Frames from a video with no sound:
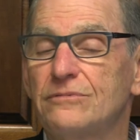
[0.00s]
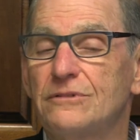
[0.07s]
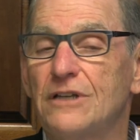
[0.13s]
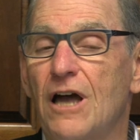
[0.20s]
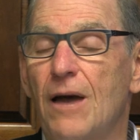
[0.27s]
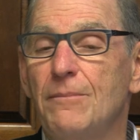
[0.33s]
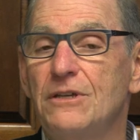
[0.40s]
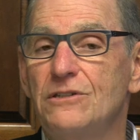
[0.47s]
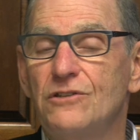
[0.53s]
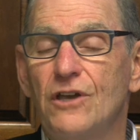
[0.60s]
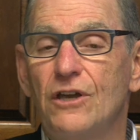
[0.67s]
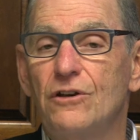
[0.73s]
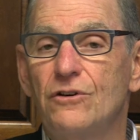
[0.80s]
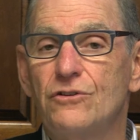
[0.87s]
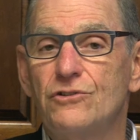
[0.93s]

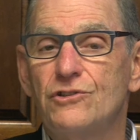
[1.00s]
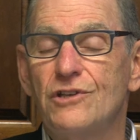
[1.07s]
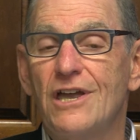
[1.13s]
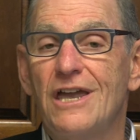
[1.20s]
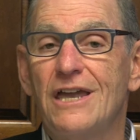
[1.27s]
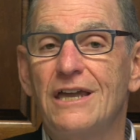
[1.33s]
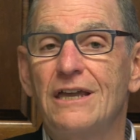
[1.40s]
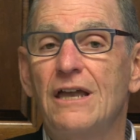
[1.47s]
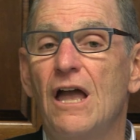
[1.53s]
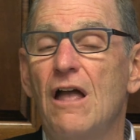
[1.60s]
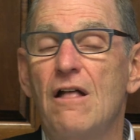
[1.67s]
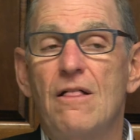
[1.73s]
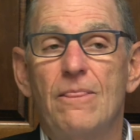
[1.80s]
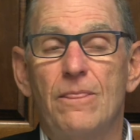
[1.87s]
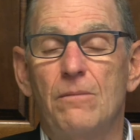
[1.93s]
commentators say,
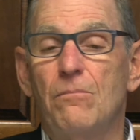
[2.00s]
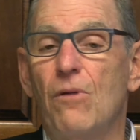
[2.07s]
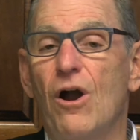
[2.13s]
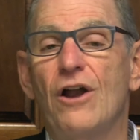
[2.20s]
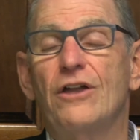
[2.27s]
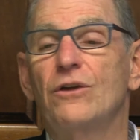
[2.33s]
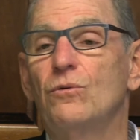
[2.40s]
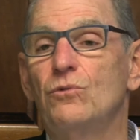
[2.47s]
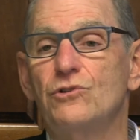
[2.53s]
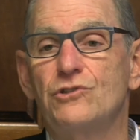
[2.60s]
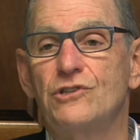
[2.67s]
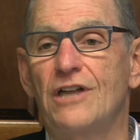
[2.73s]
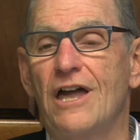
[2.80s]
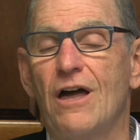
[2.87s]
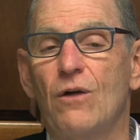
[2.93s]
the market was
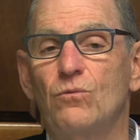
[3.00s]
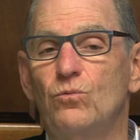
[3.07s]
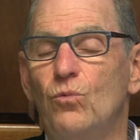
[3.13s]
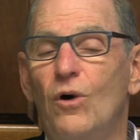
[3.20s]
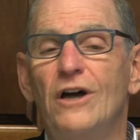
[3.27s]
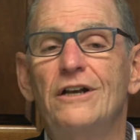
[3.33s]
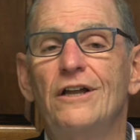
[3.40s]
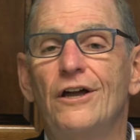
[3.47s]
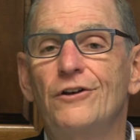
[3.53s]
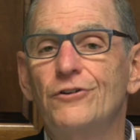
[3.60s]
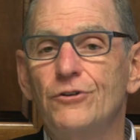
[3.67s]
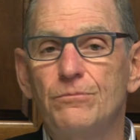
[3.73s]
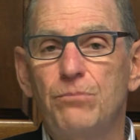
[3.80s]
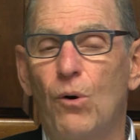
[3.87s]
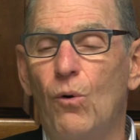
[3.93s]
down
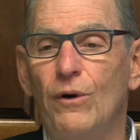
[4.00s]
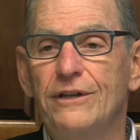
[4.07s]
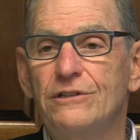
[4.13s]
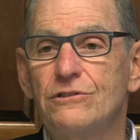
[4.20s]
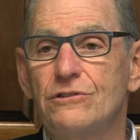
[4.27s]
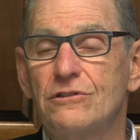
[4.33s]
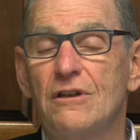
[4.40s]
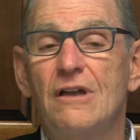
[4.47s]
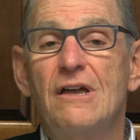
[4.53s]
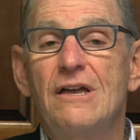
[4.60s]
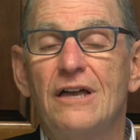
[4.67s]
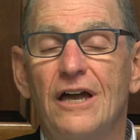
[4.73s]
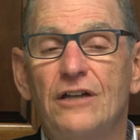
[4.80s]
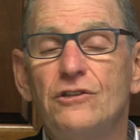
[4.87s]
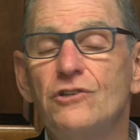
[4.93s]
100 points.
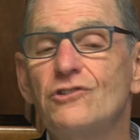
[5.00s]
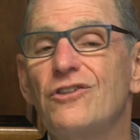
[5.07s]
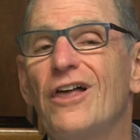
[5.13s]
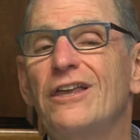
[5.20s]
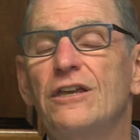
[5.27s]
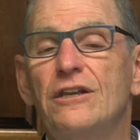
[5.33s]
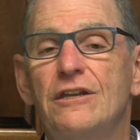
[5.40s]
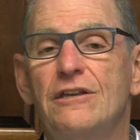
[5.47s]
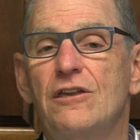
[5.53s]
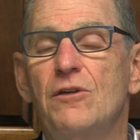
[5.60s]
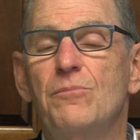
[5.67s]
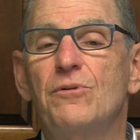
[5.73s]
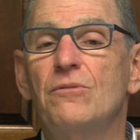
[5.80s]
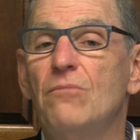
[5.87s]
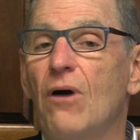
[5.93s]
I'd just like you to
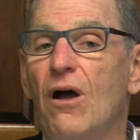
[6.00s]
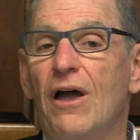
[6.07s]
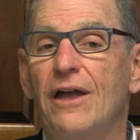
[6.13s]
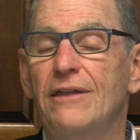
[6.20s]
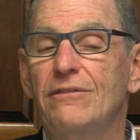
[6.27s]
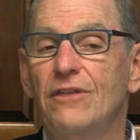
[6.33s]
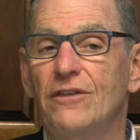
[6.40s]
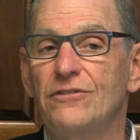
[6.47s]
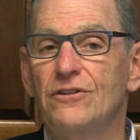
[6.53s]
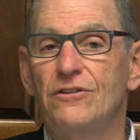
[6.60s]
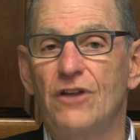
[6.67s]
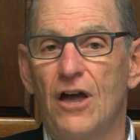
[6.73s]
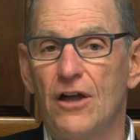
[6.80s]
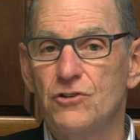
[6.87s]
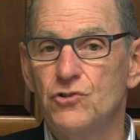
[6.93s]
keep in mind that the
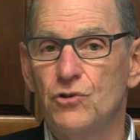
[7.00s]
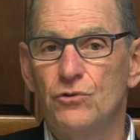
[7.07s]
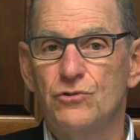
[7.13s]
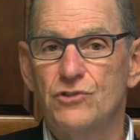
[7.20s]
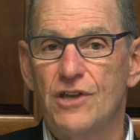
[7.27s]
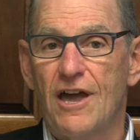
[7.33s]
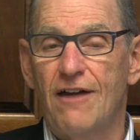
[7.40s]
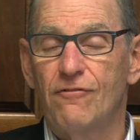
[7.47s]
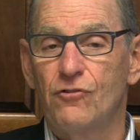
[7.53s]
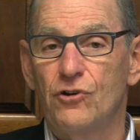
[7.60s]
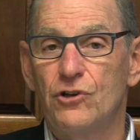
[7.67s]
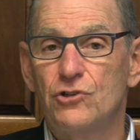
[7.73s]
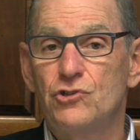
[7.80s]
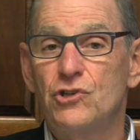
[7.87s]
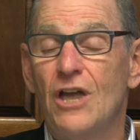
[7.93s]
Dow Jones
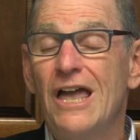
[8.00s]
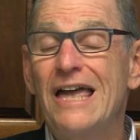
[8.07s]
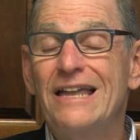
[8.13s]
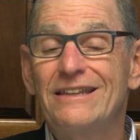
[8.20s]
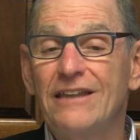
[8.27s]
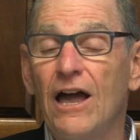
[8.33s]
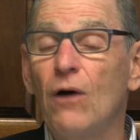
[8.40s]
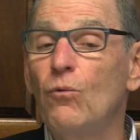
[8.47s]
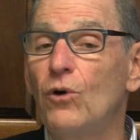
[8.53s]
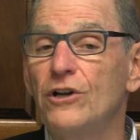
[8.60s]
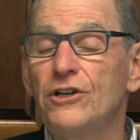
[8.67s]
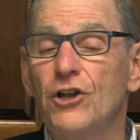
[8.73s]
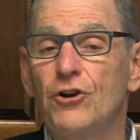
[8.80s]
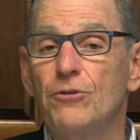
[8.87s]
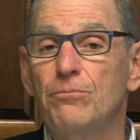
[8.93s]
average down
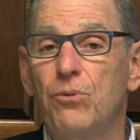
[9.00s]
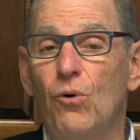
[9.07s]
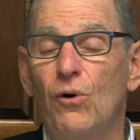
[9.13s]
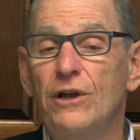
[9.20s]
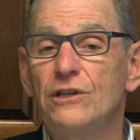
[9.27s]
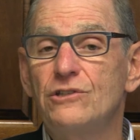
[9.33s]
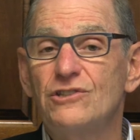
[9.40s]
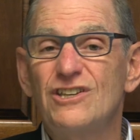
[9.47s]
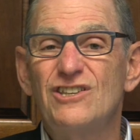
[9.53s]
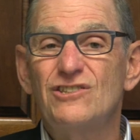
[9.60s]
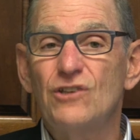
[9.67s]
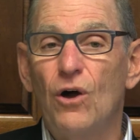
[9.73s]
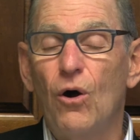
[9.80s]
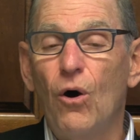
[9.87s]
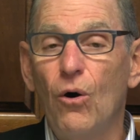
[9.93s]
100 points
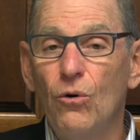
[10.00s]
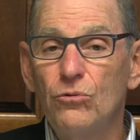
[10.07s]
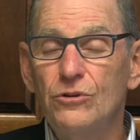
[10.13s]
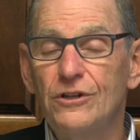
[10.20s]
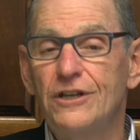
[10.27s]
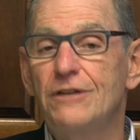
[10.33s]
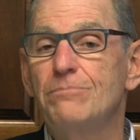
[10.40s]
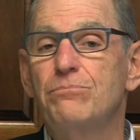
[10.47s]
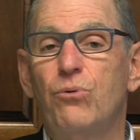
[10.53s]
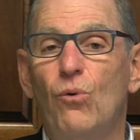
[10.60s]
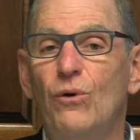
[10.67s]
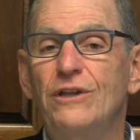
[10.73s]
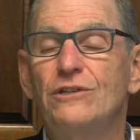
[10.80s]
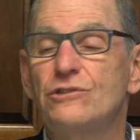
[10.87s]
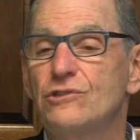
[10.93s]
is only
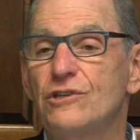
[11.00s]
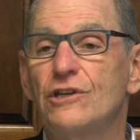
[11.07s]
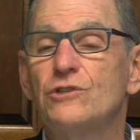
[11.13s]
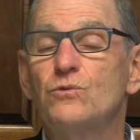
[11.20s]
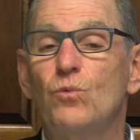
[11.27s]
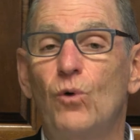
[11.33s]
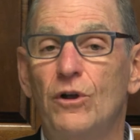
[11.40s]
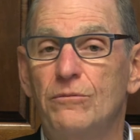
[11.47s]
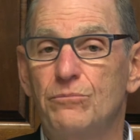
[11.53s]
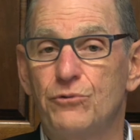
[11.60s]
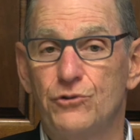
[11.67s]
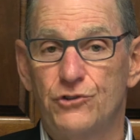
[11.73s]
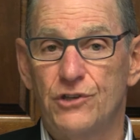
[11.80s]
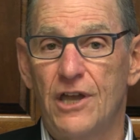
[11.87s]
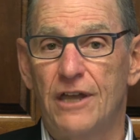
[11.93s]

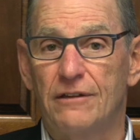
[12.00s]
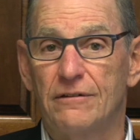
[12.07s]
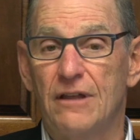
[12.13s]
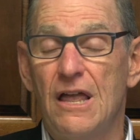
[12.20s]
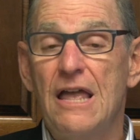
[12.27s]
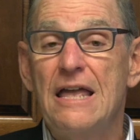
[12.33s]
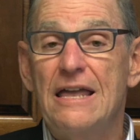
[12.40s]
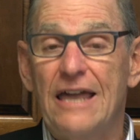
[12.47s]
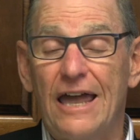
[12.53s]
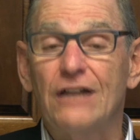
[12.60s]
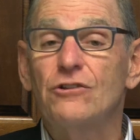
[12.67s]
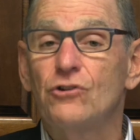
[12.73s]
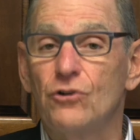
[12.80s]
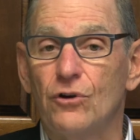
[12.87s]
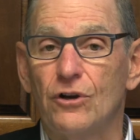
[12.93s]
0.61%
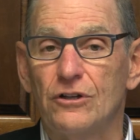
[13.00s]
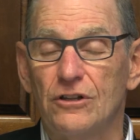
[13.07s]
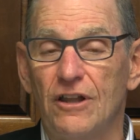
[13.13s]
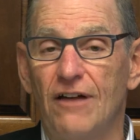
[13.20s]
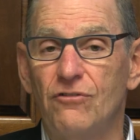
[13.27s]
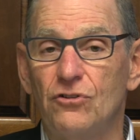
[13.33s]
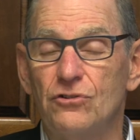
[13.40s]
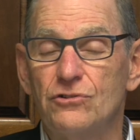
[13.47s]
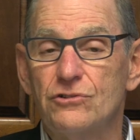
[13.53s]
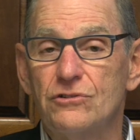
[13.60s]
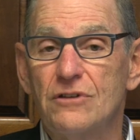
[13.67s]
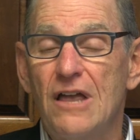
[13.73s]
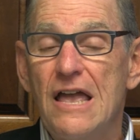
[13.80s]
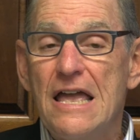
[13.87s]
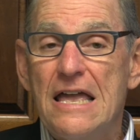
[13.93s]
at current levels.
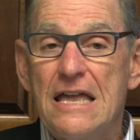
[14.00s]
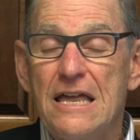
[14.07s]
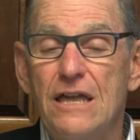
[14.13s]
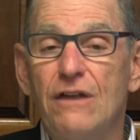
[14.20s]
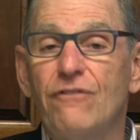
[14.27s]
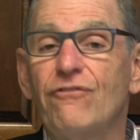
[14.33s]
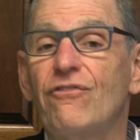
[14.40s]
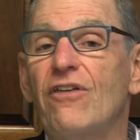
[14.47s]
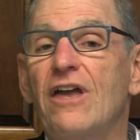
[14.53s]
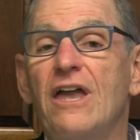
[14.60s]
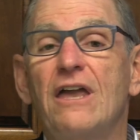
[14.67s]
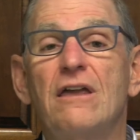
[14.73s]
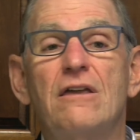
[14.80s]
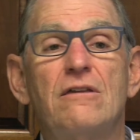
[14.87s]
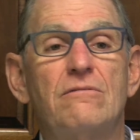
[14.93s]
If
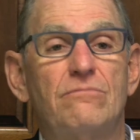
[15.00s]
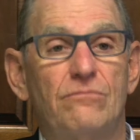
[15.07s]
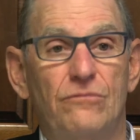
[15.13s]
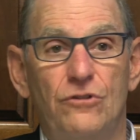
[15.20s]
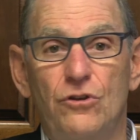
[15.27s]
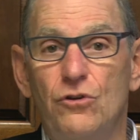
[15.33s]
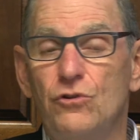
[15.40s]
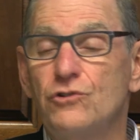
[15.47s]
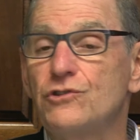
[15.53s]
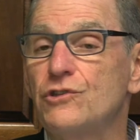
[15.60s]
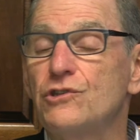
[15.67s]
they use the